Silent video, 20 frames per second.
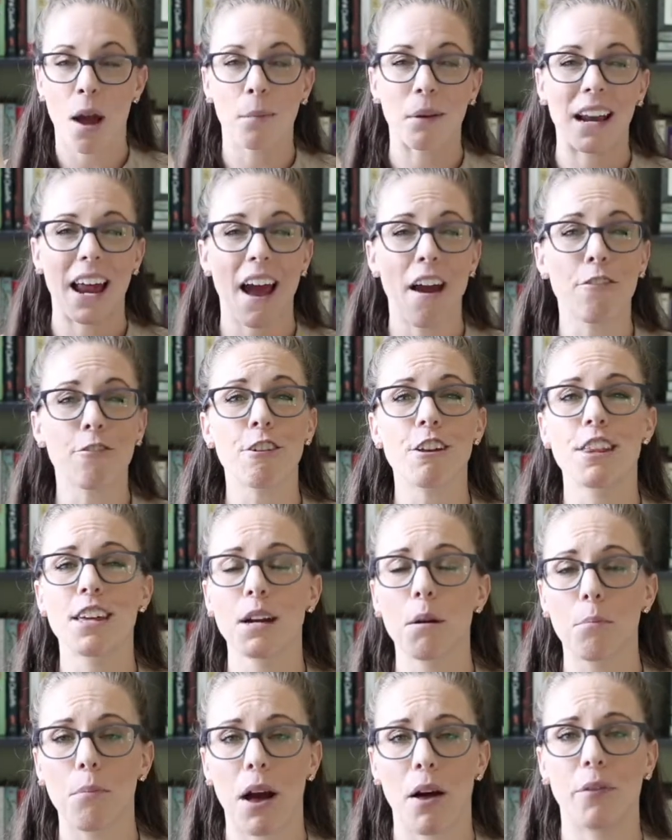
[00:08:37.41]
I mean,
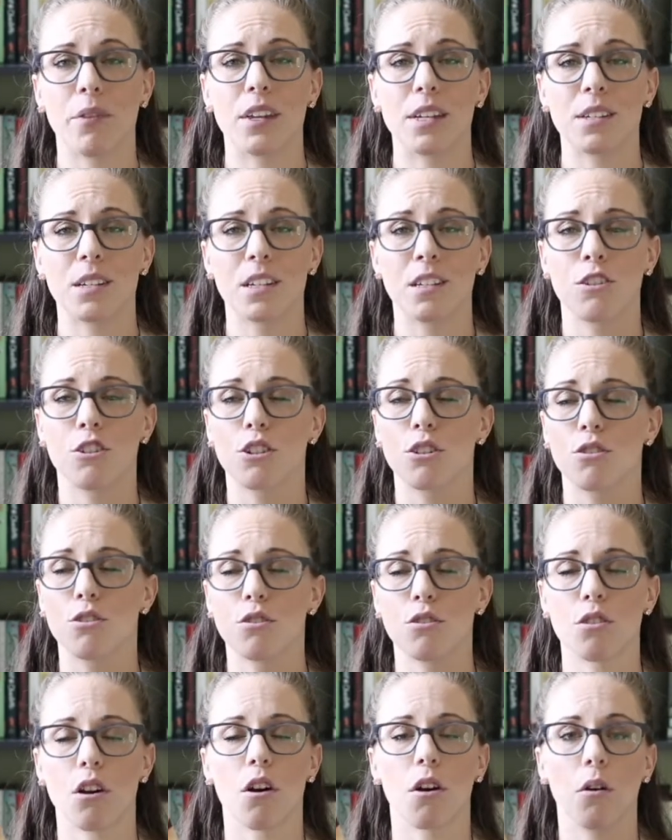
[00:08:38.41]
everything about this is
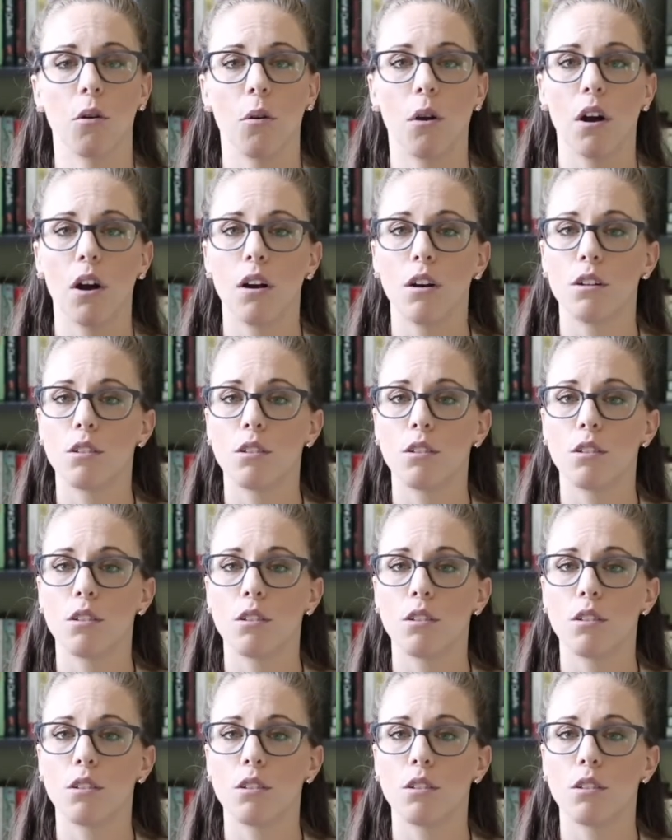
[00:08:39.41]
just so,